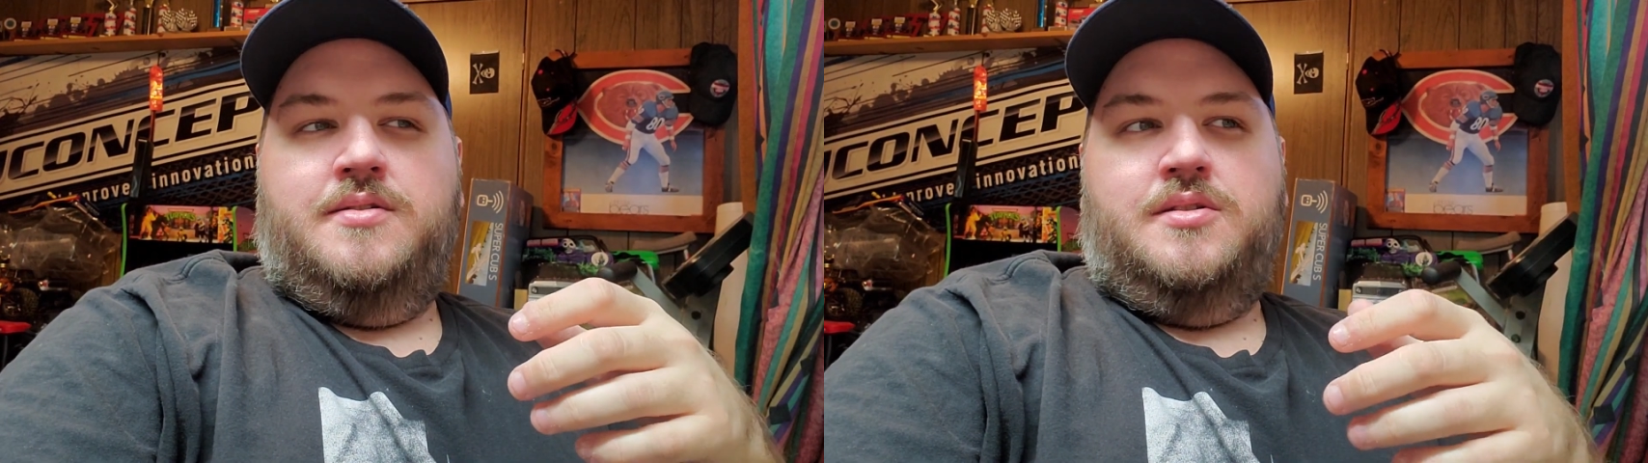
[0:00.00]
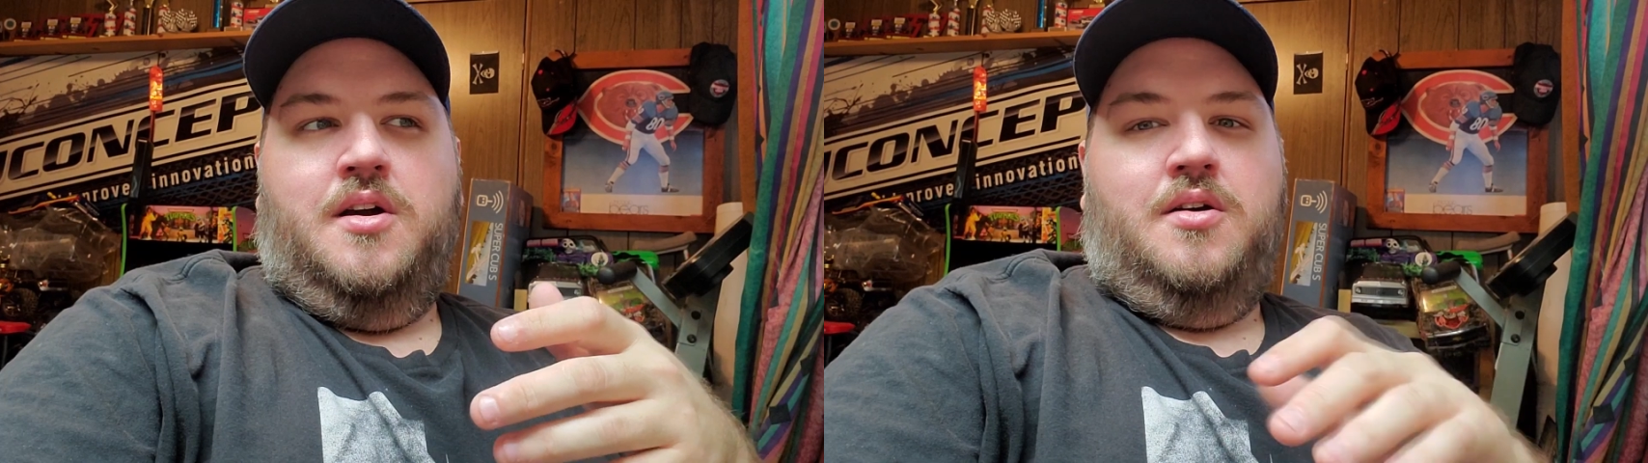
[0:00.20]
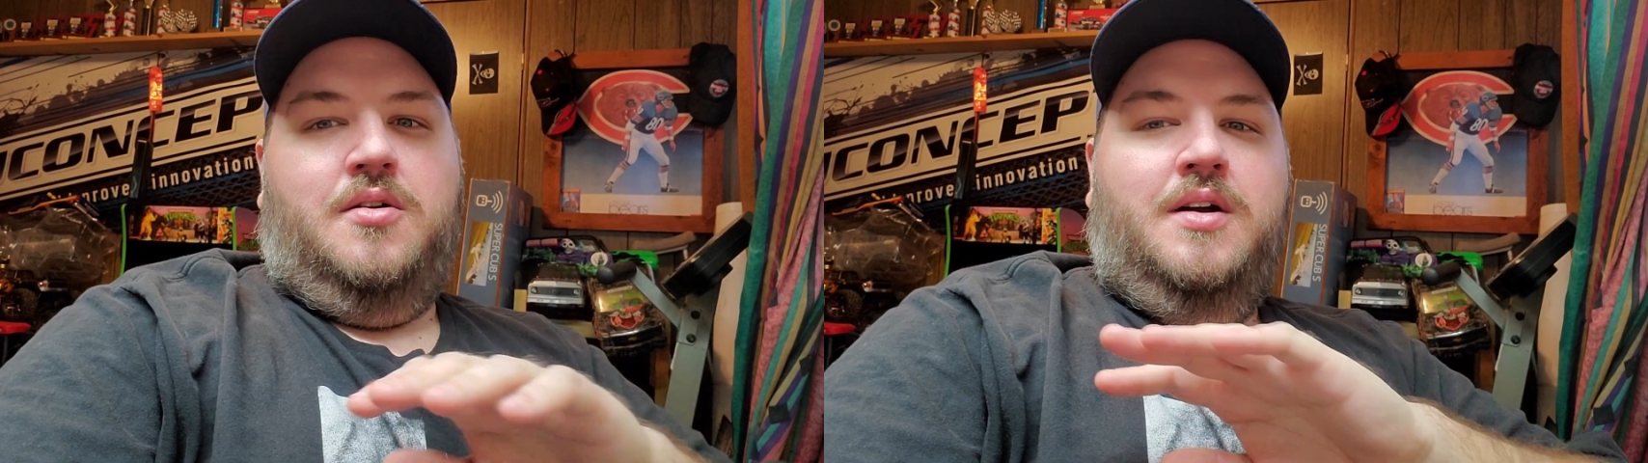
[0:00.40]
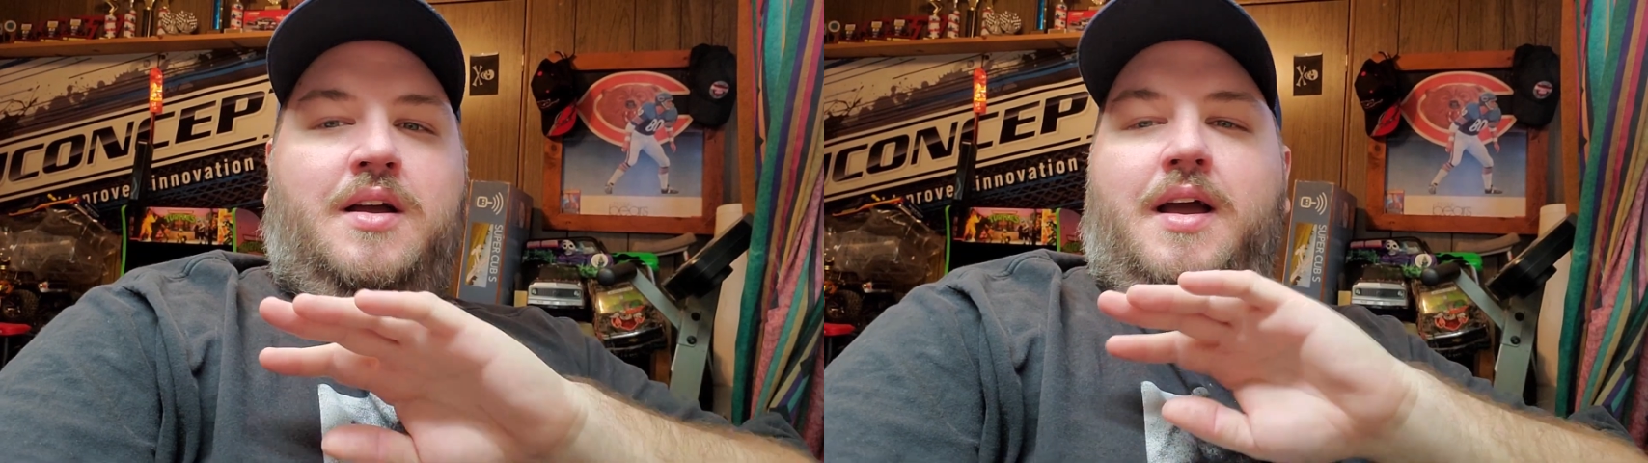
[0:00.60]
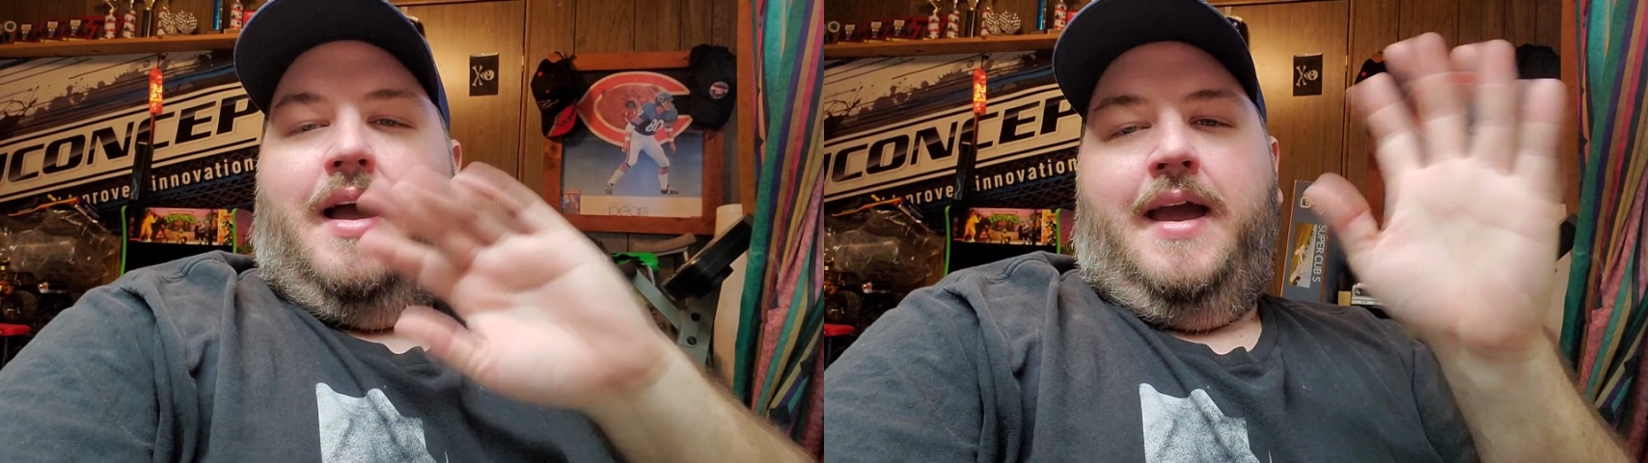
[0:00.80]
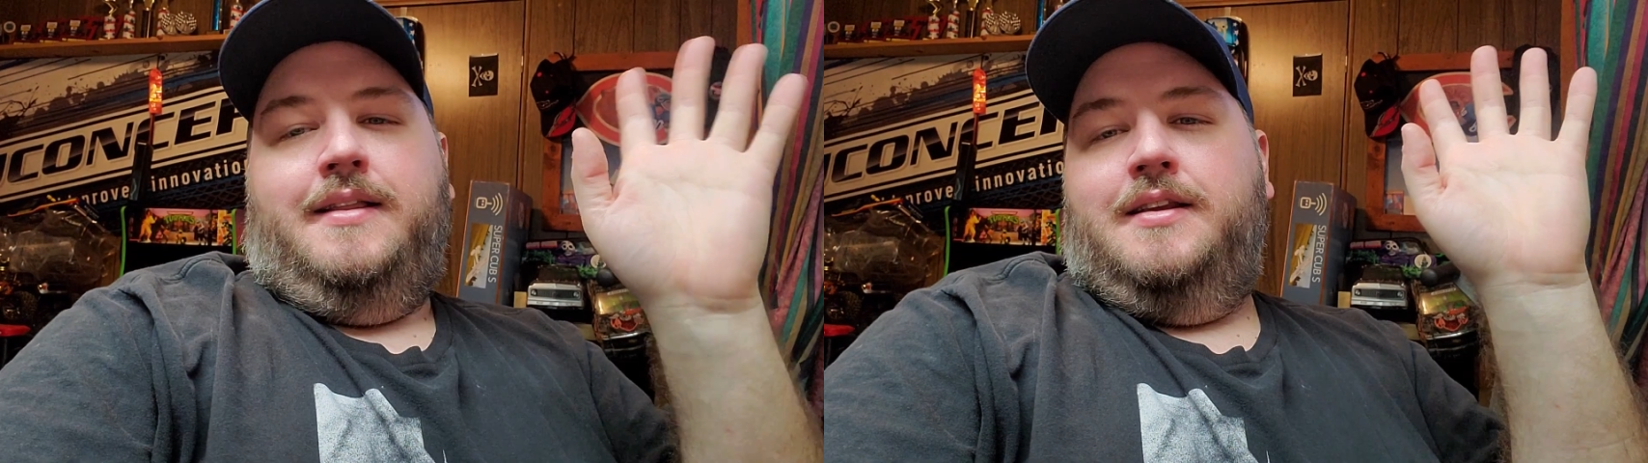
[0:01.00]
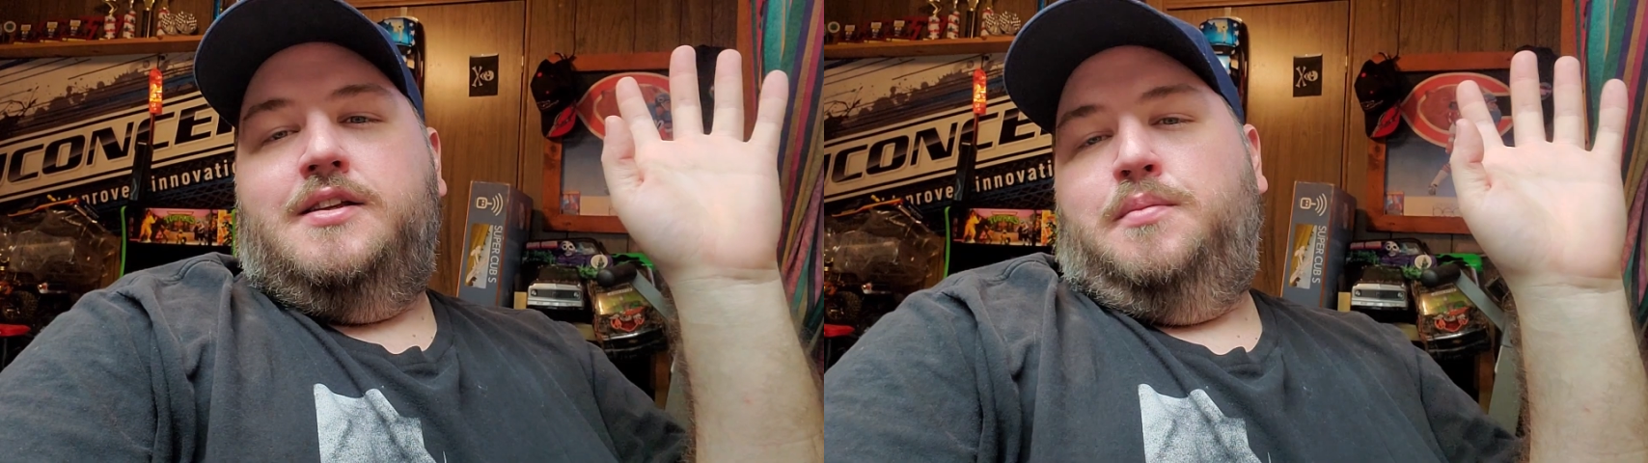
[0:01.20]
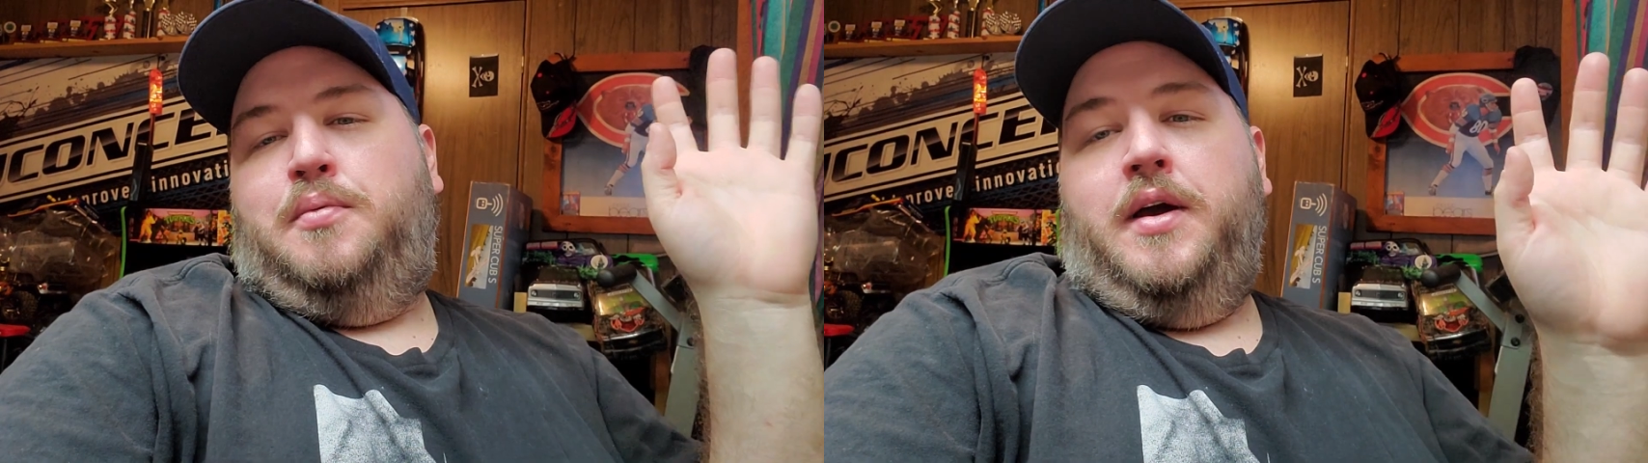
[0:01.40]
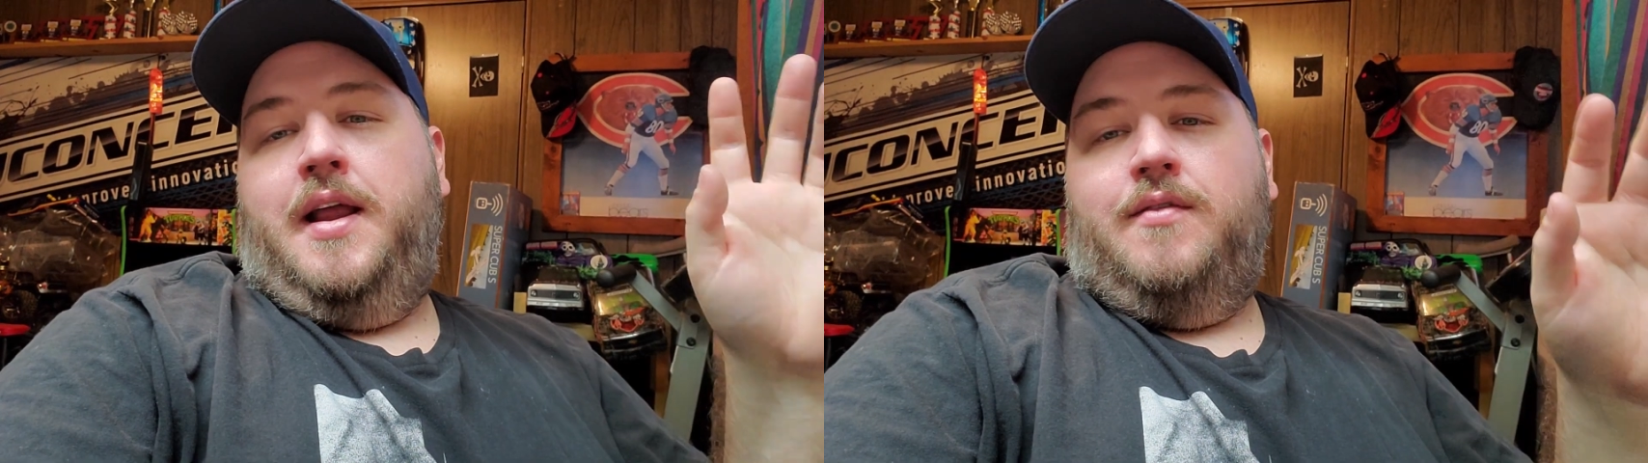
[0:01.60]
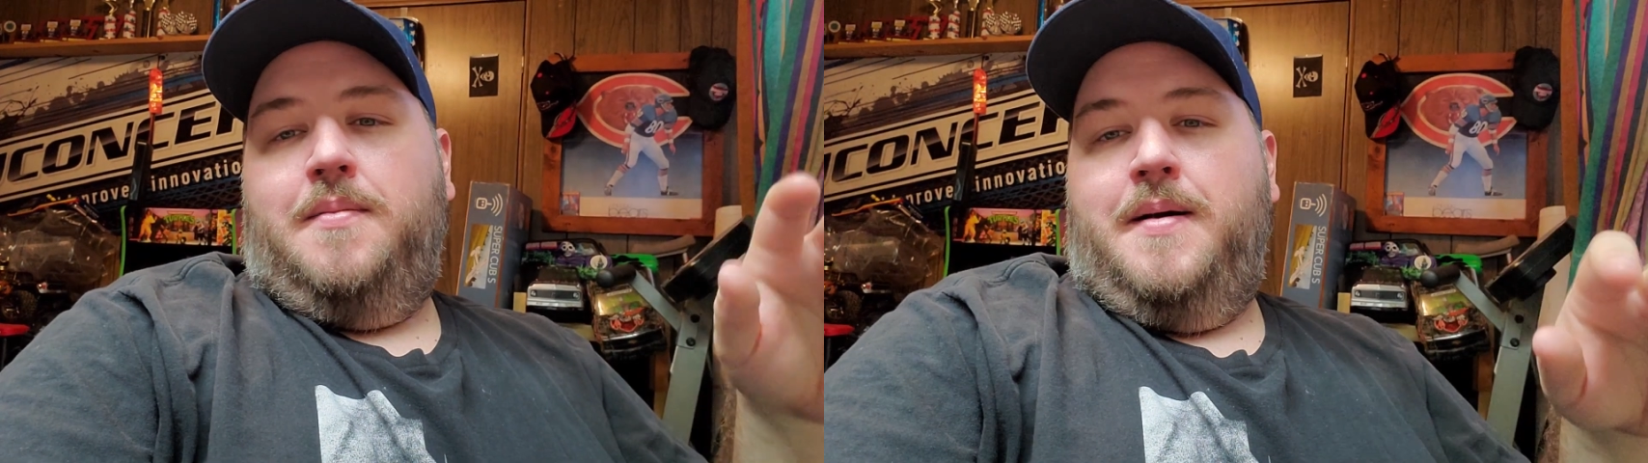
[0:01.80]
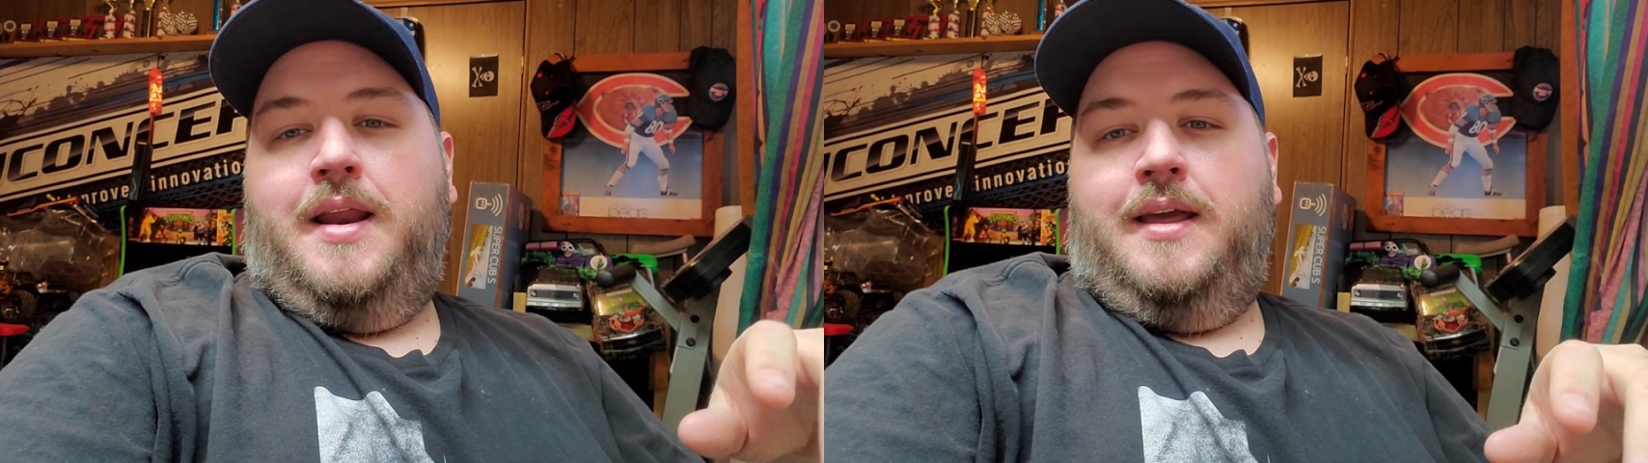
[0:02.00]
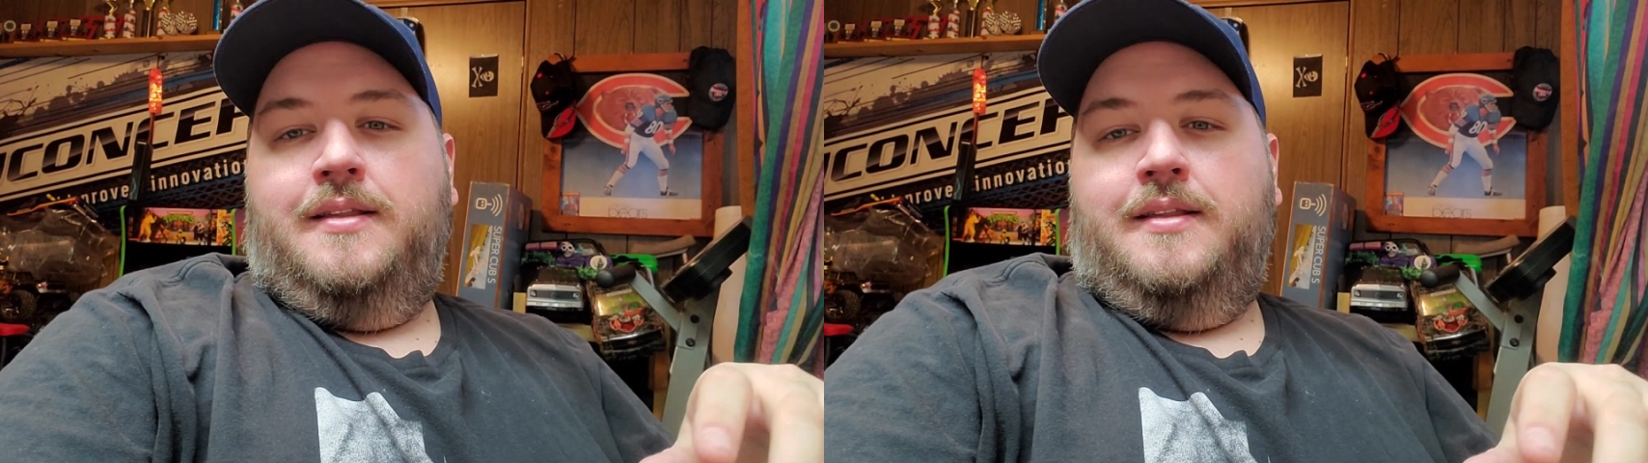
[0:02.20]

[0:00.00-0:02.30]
So I hate to disappoint everybody